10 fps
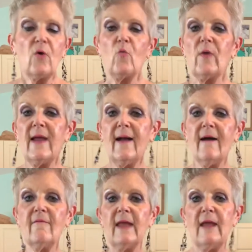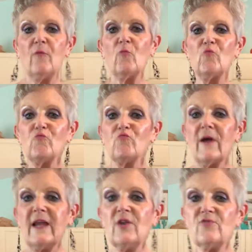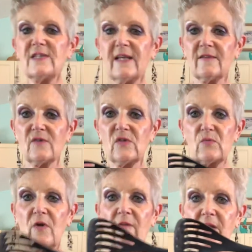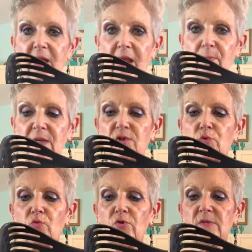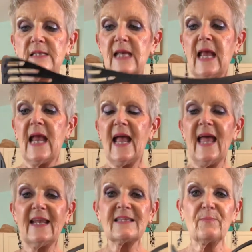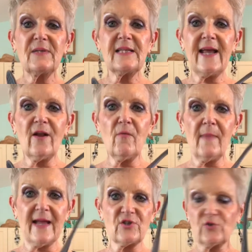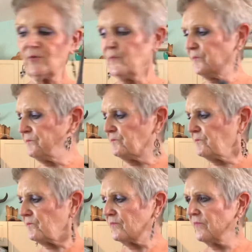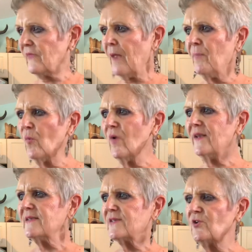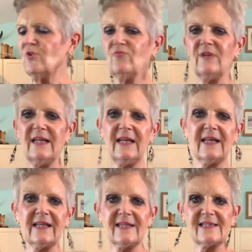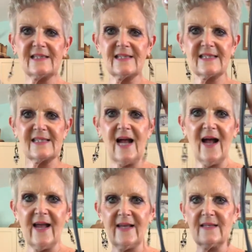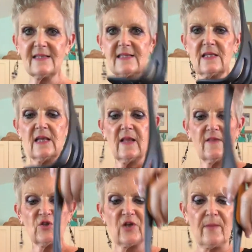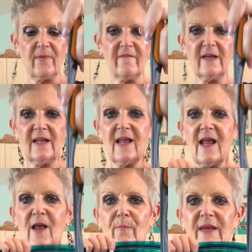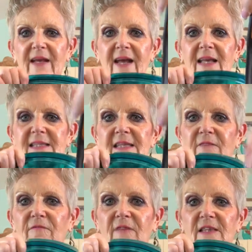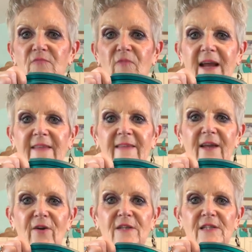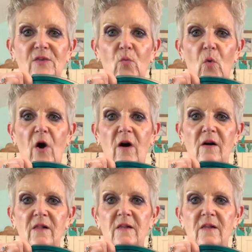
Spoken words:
We have a great utensil. It's one of our KP tools, and it's a potato masher. But what is so unique is the size, the shape of it, because it fits right there into the wall